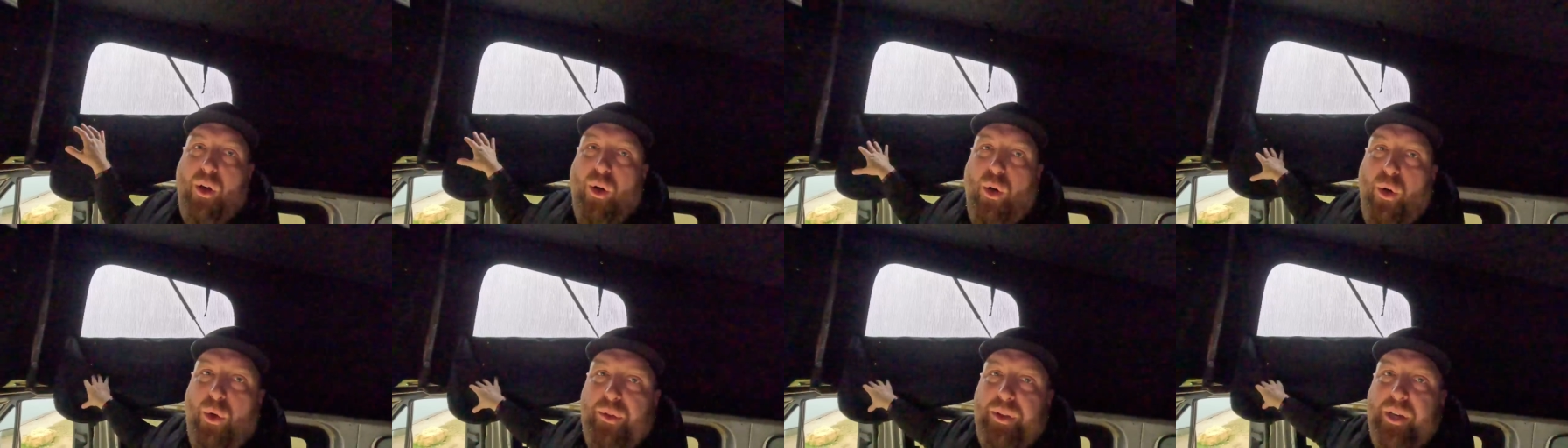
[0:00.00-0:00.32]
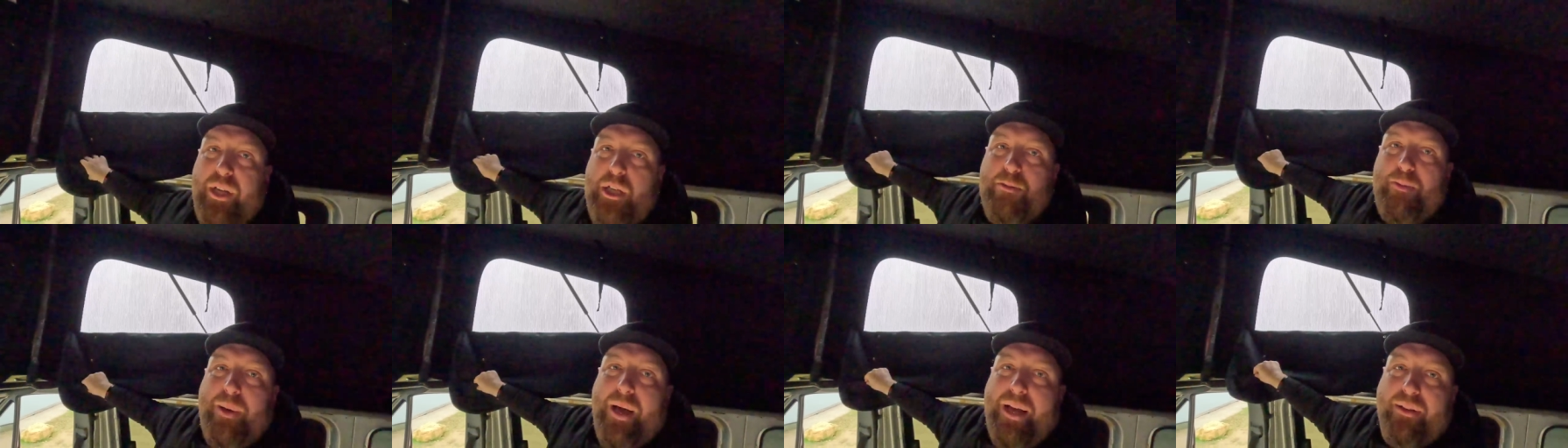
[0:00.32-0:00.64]
All
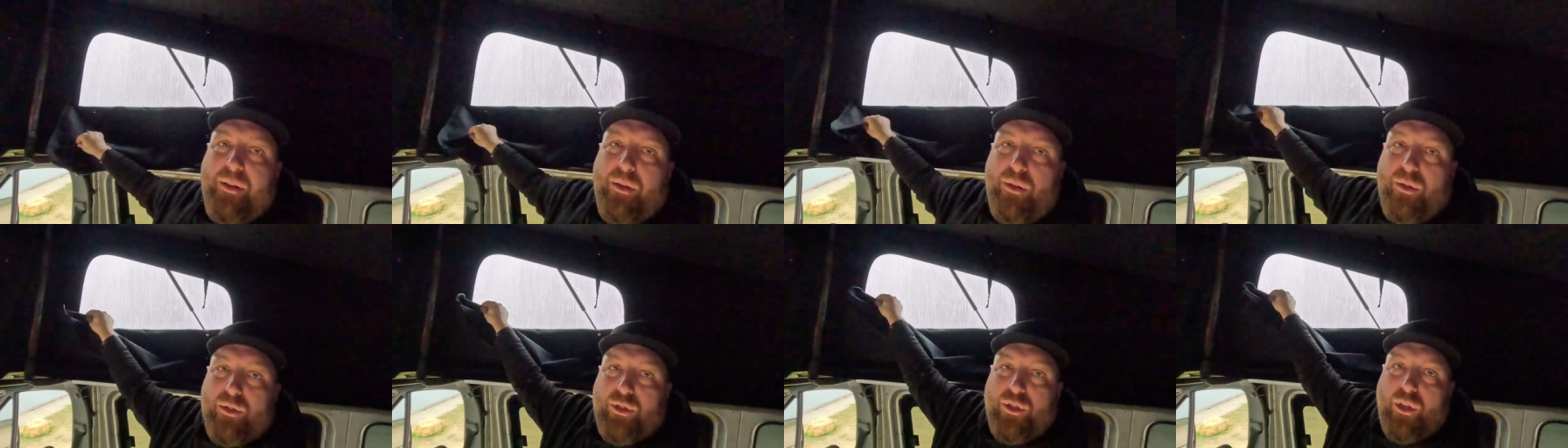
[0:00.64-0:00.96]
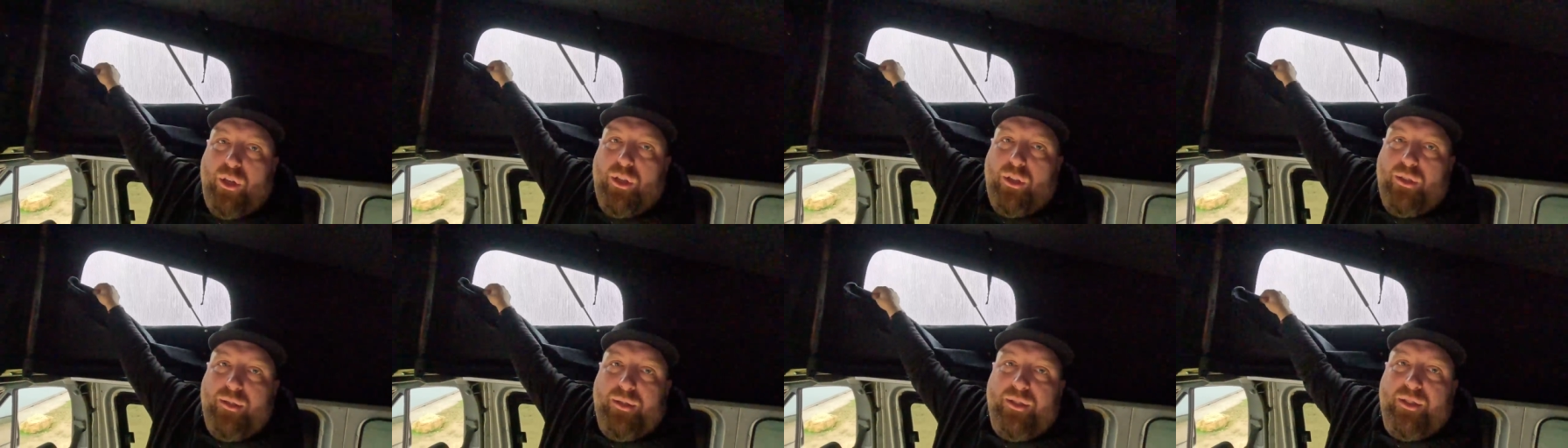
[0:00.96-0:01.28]
these panels
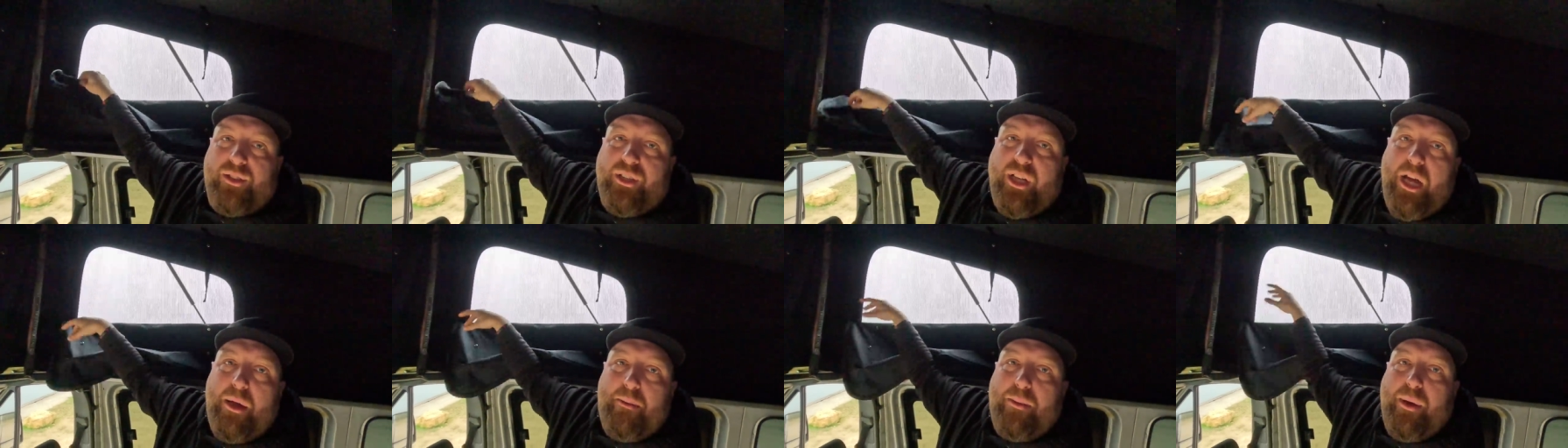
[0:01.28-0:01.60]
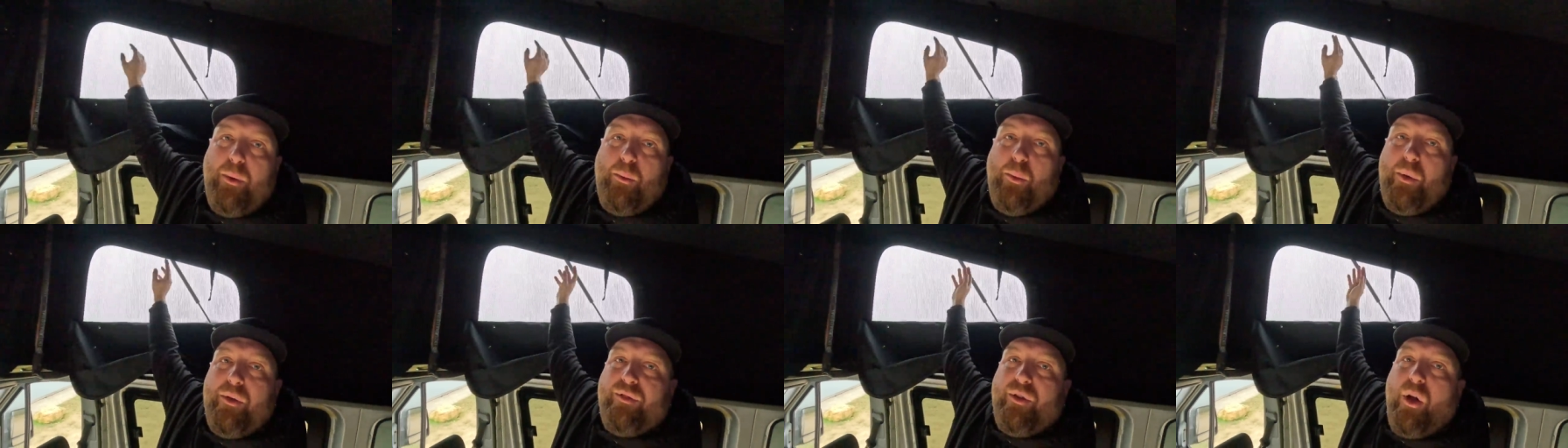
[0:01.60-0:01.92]
unzip,
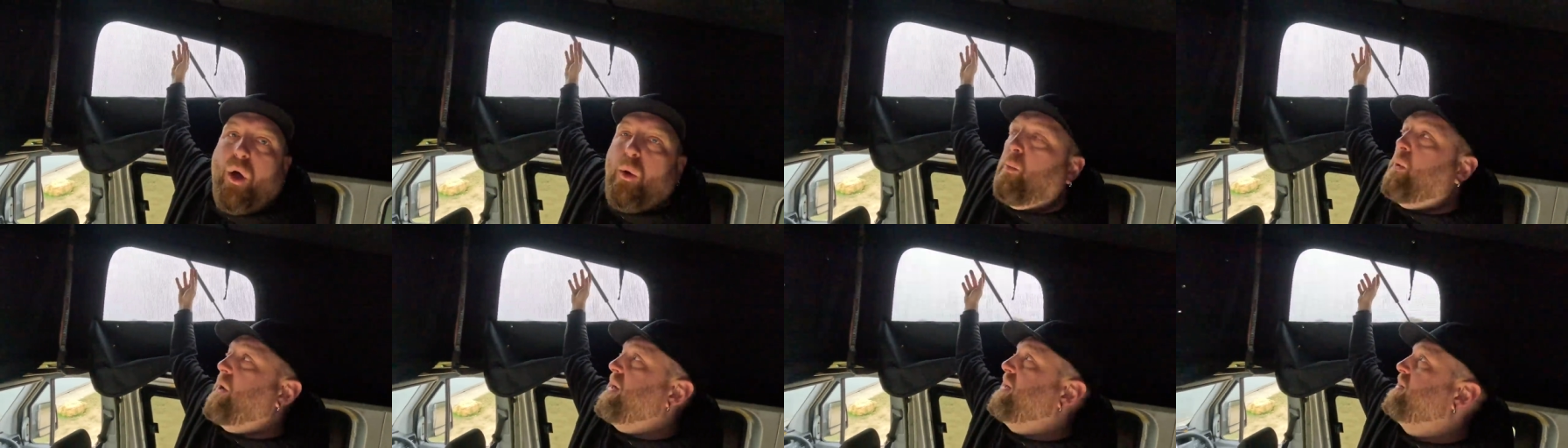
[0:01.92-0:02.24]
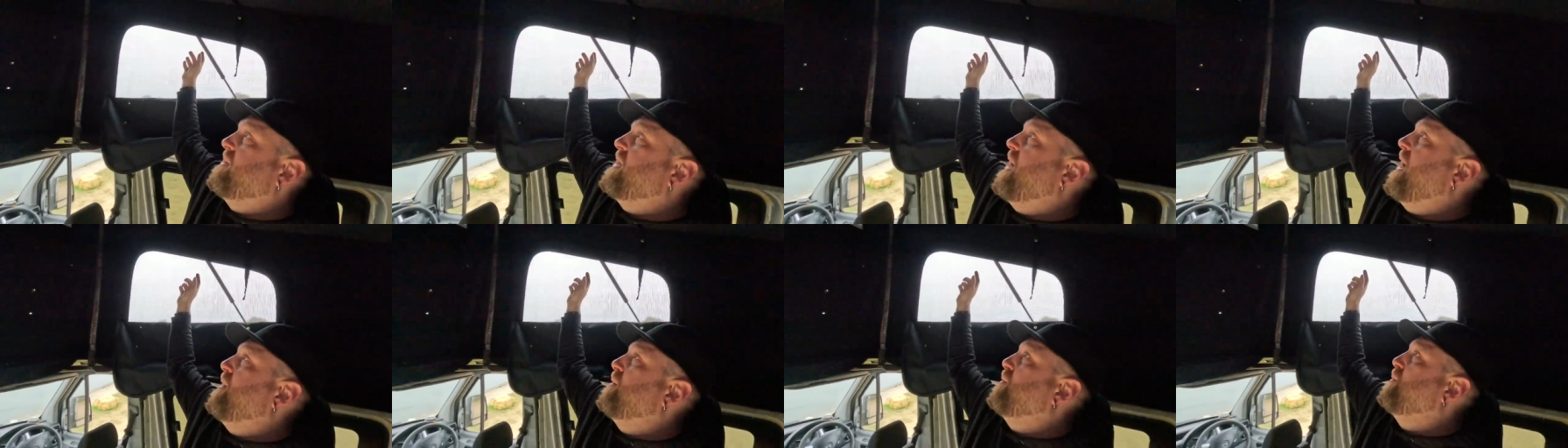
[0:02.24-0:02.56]
we've got
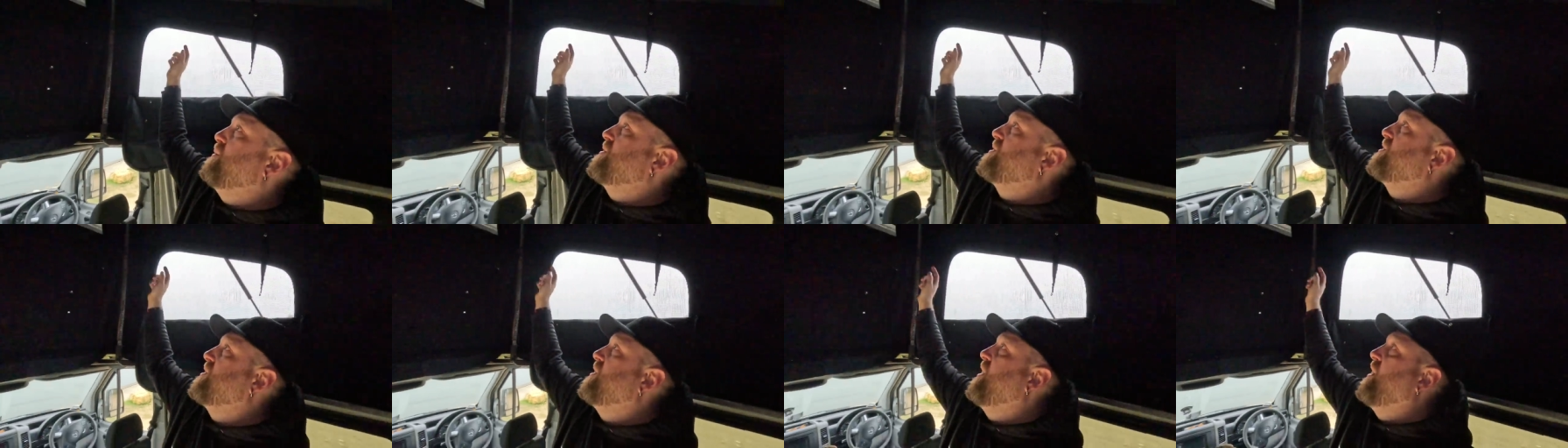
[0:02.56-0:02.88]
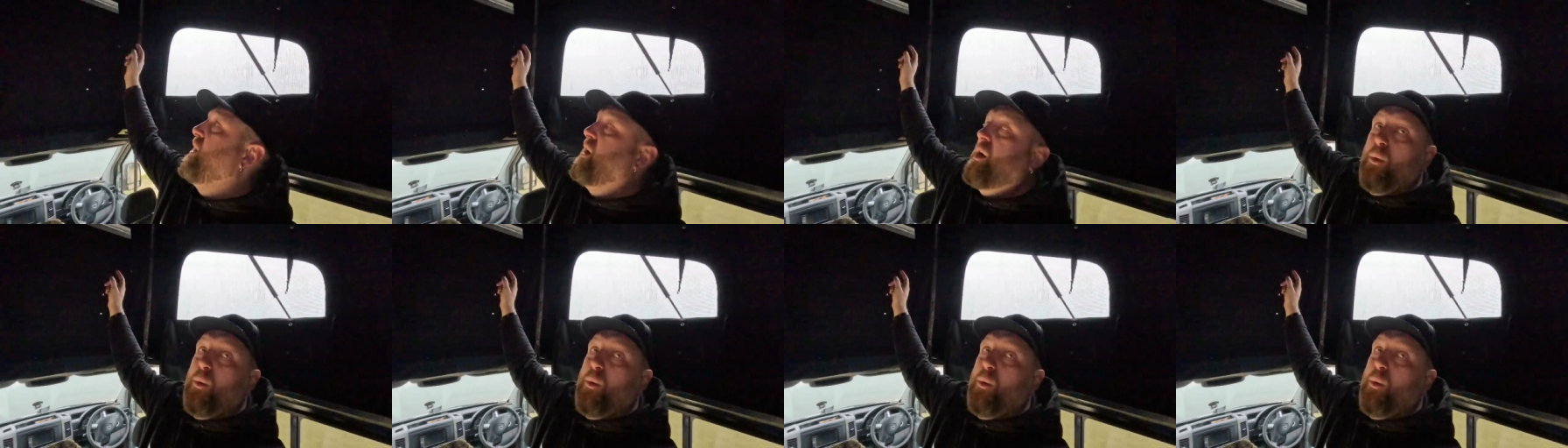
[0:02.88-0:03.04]
windows,